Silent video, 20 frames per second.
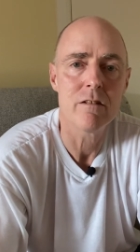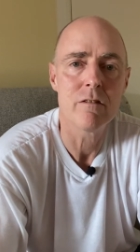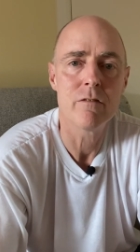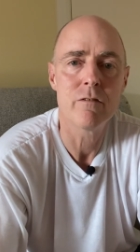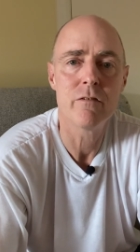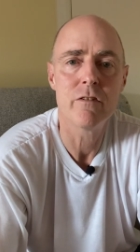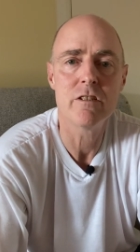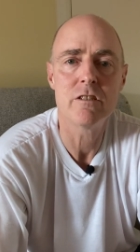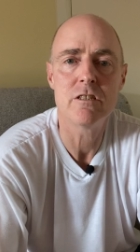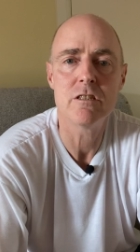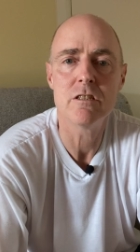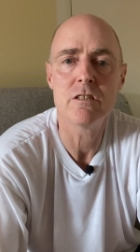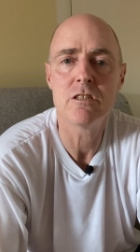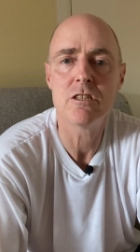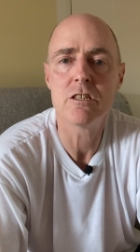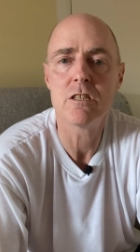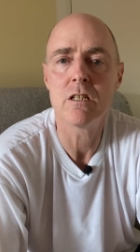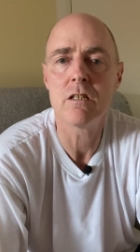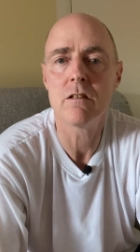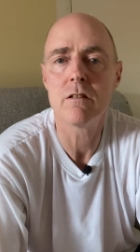
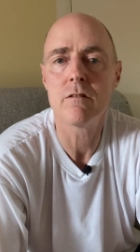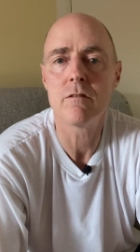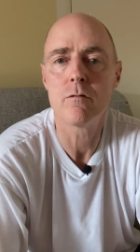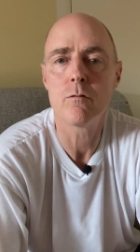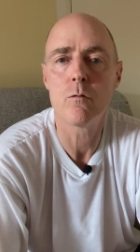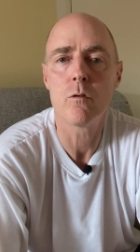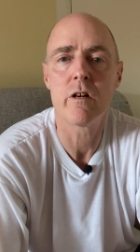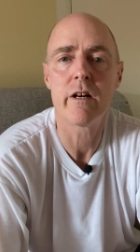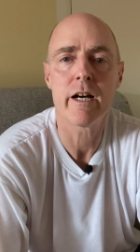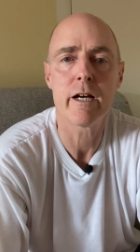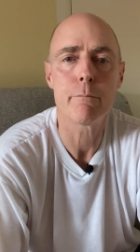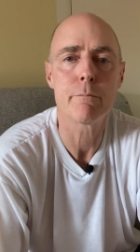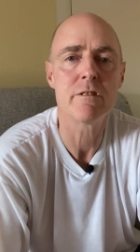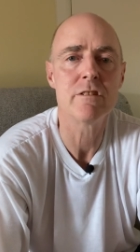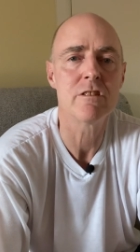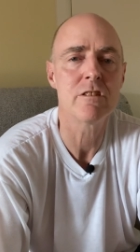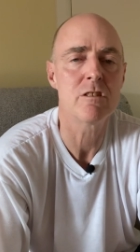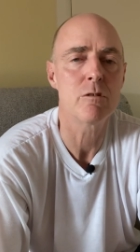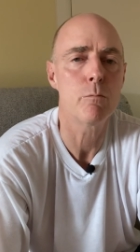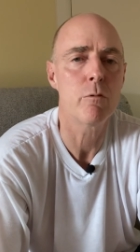footage of what
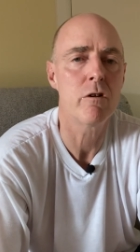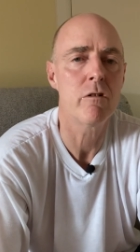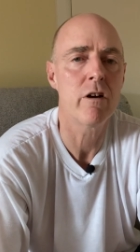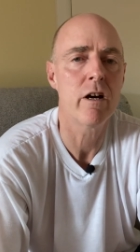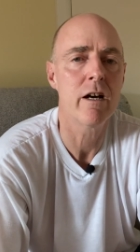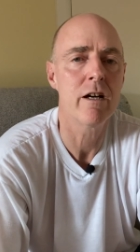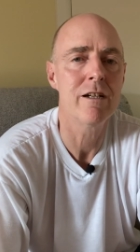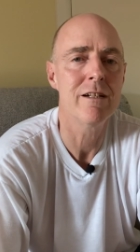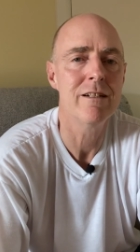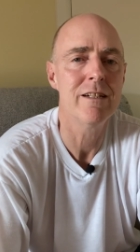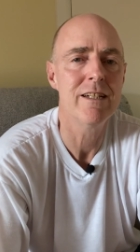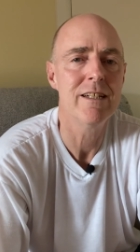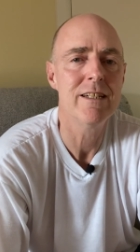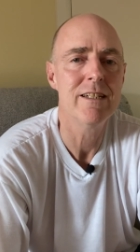happens tomorrow.